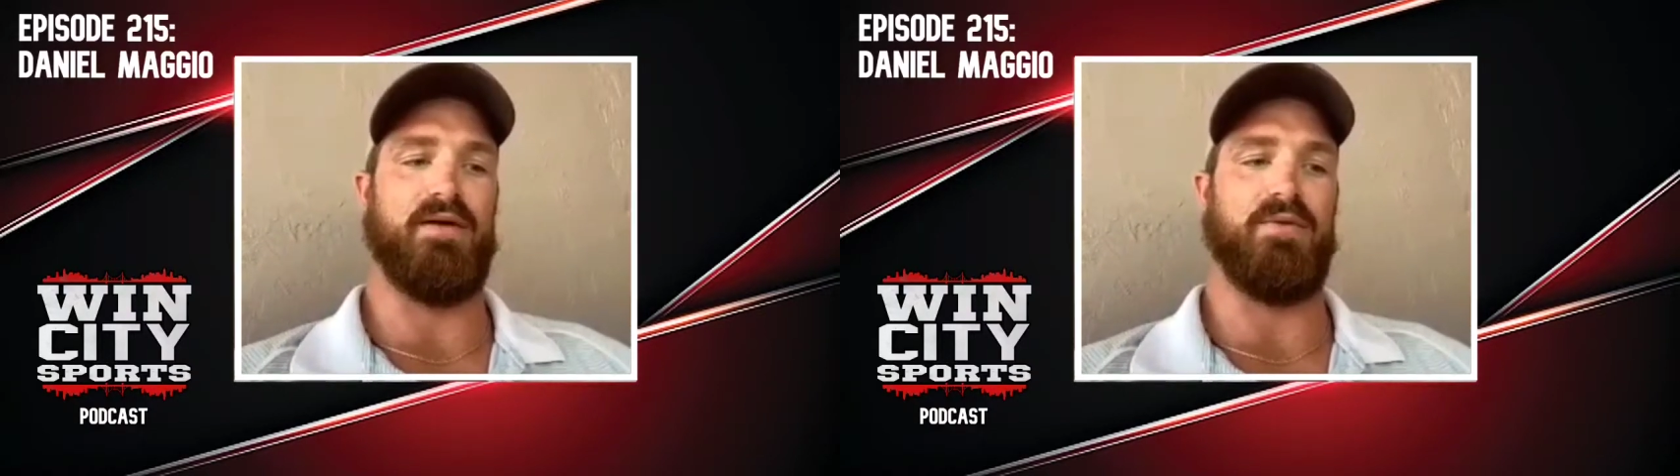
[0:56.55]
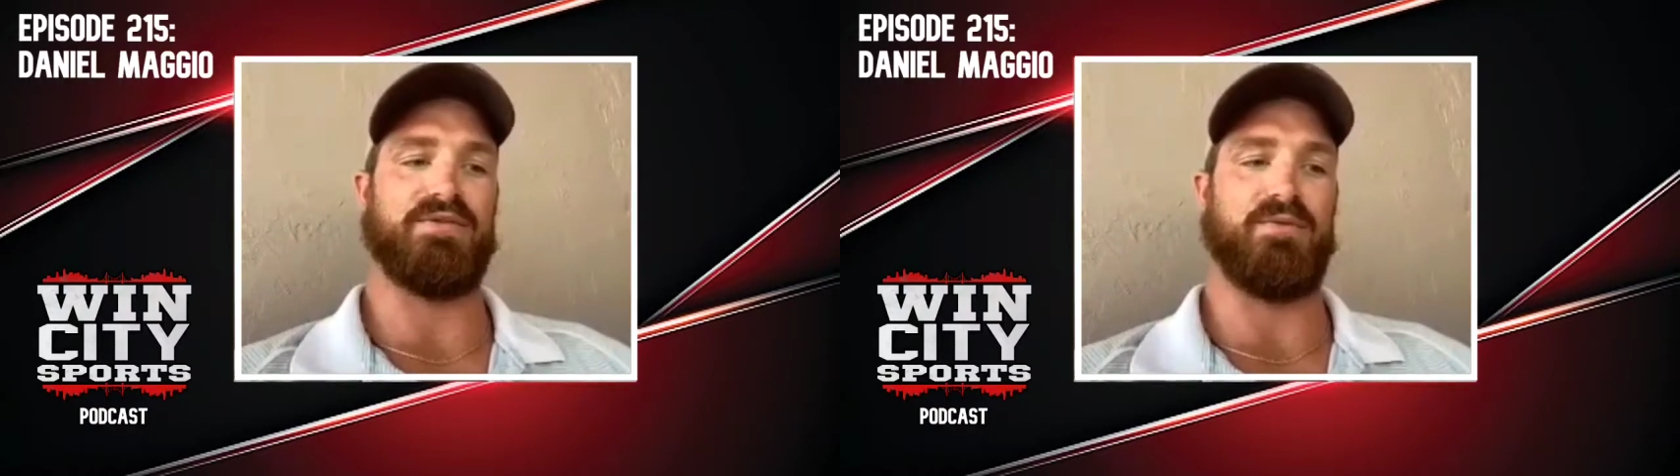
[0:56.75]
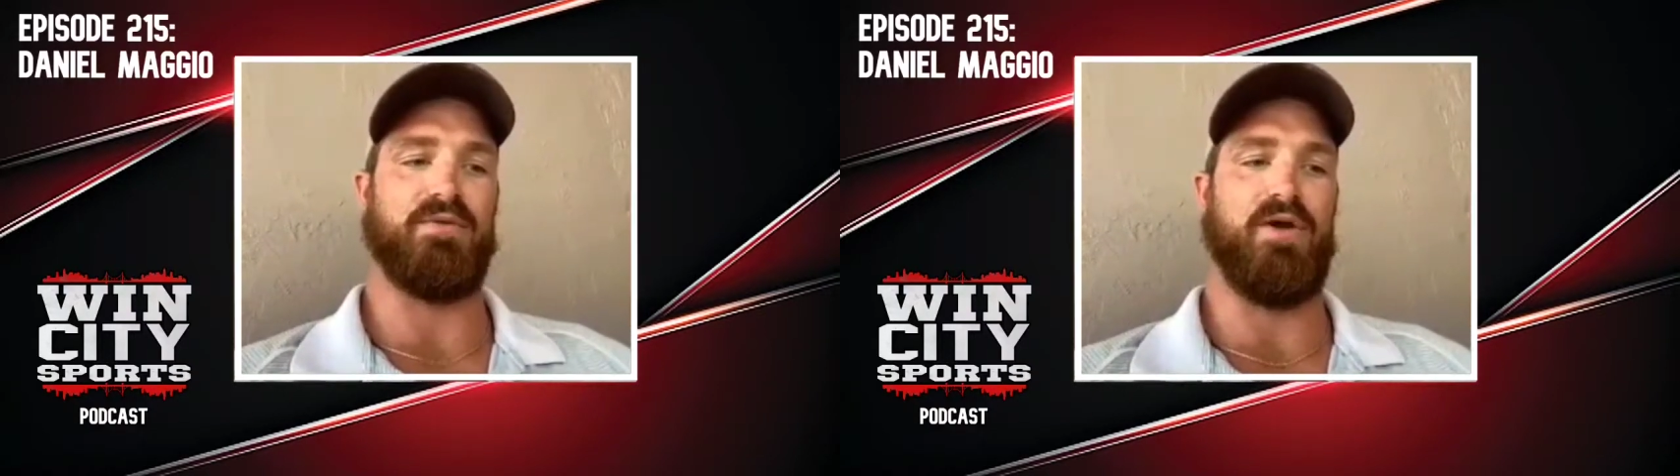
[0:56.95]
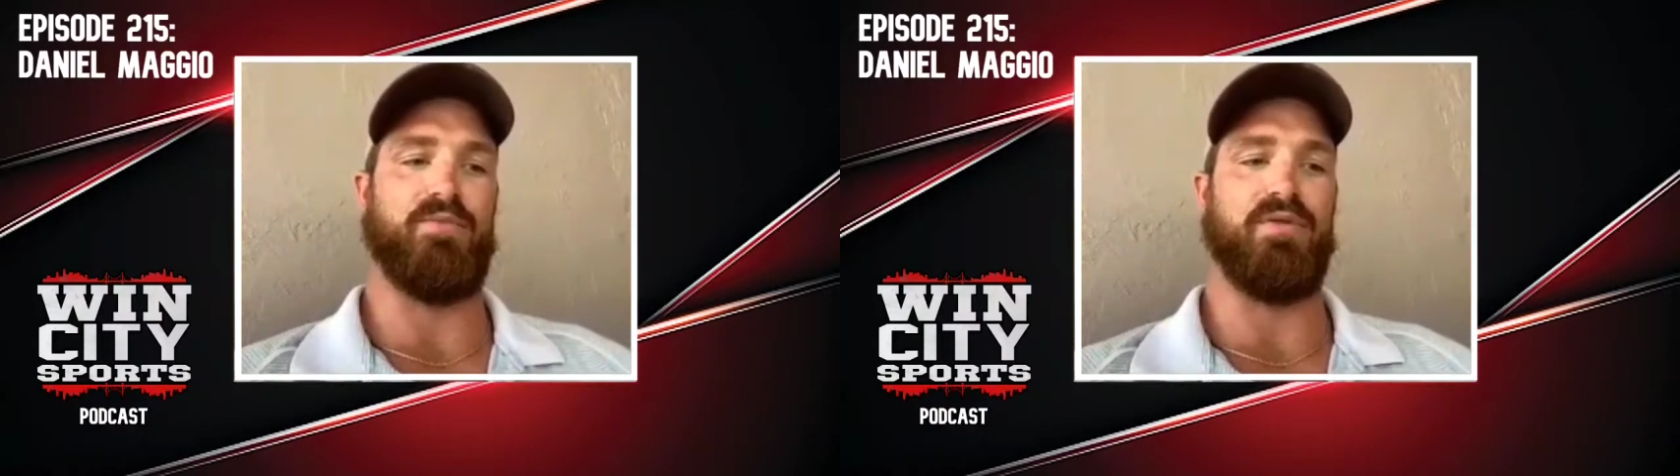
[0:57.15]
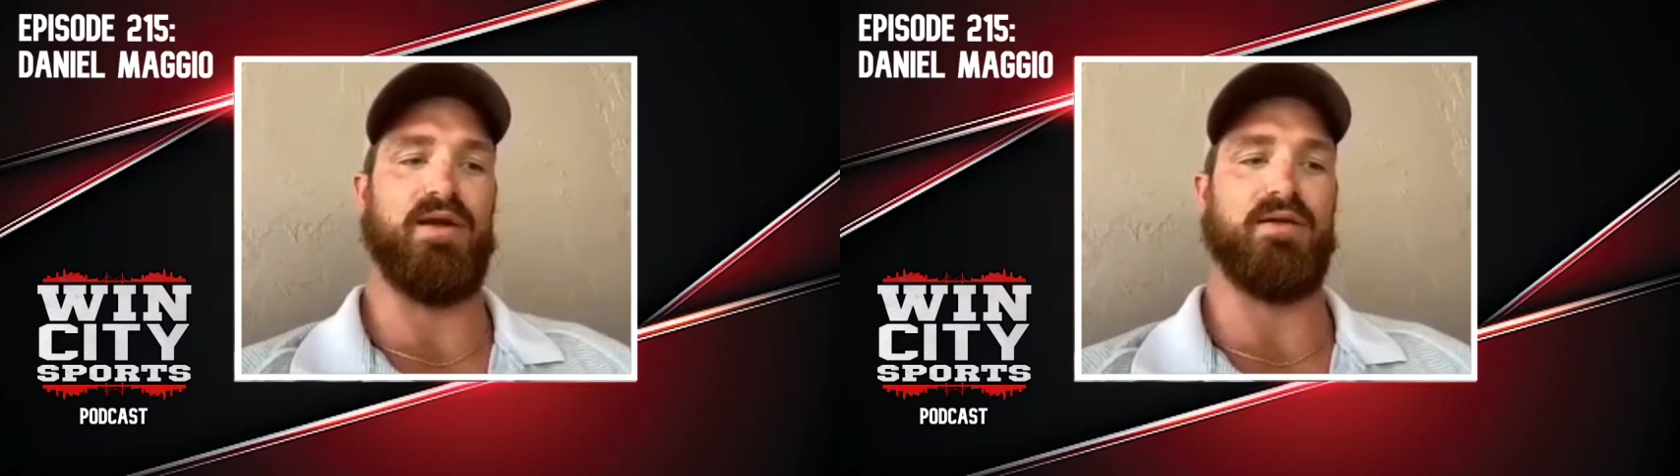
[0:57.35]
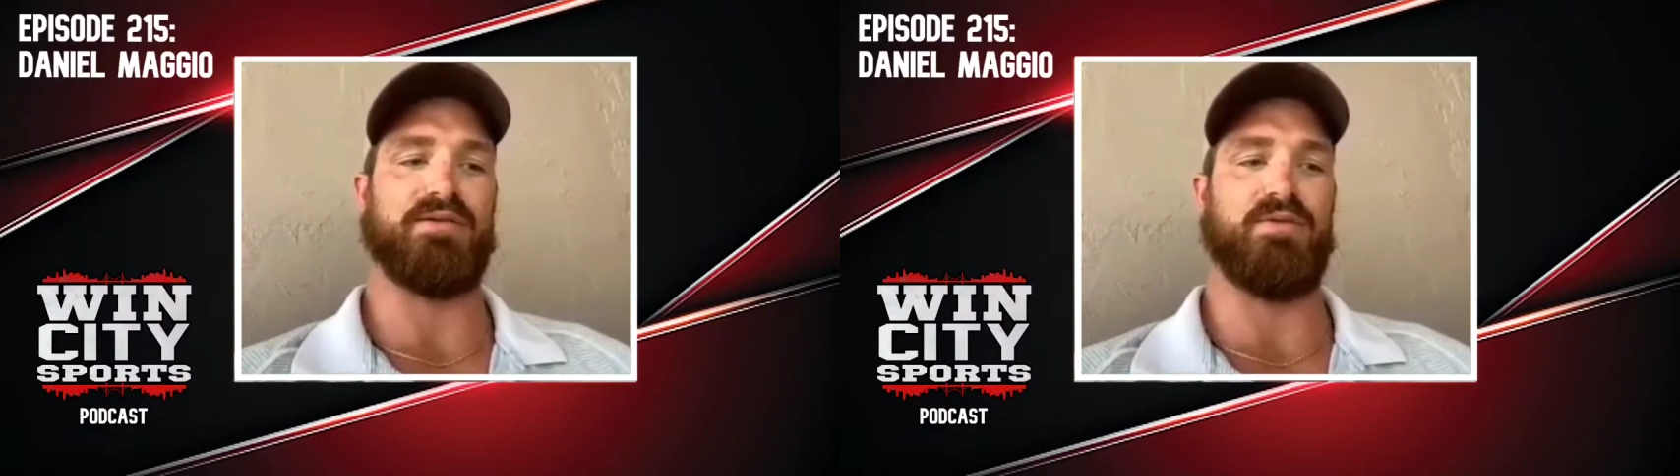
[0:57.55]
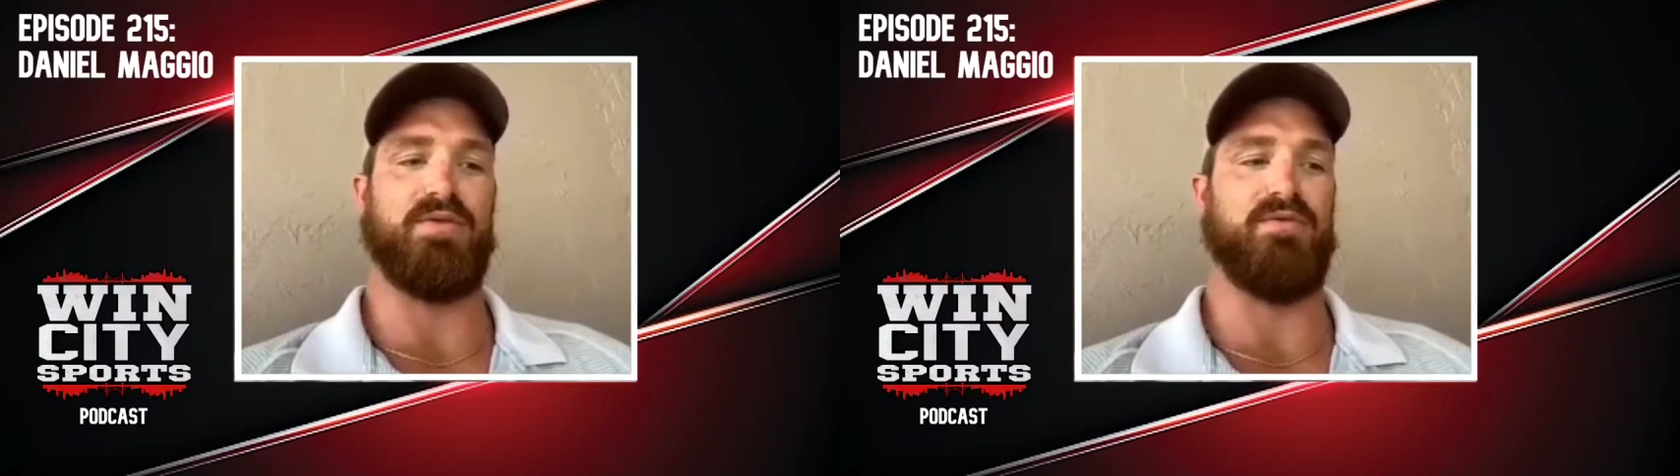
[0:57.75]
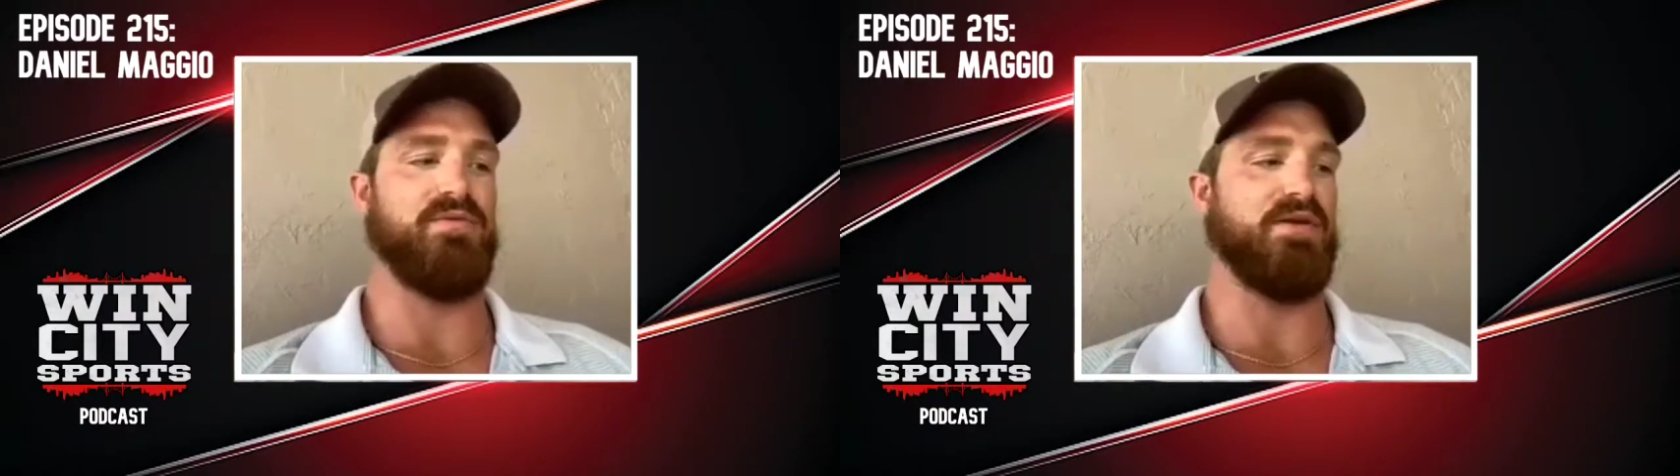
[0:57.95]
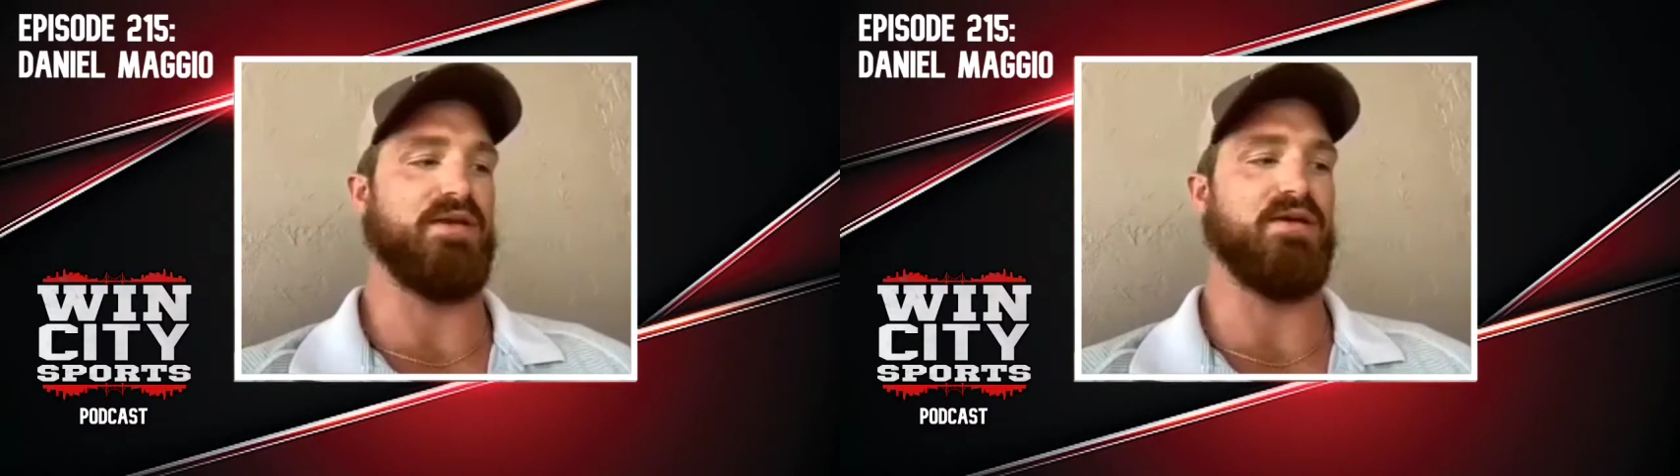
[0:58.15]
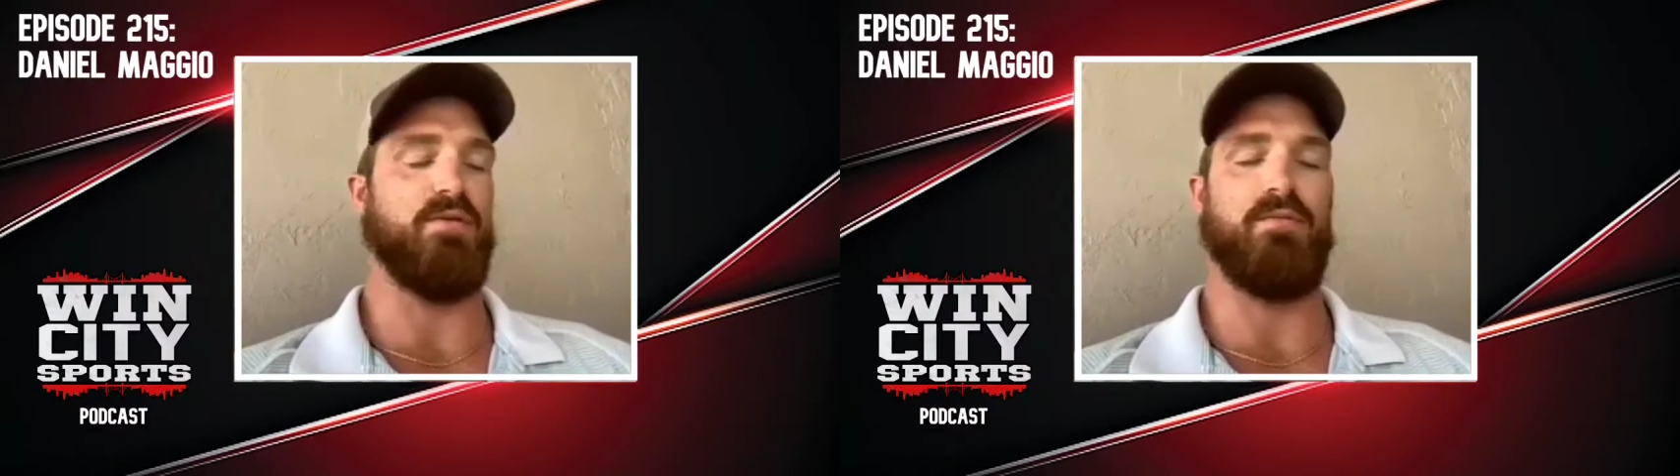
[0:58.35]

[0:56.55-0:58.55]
with some great players, with the Foligno,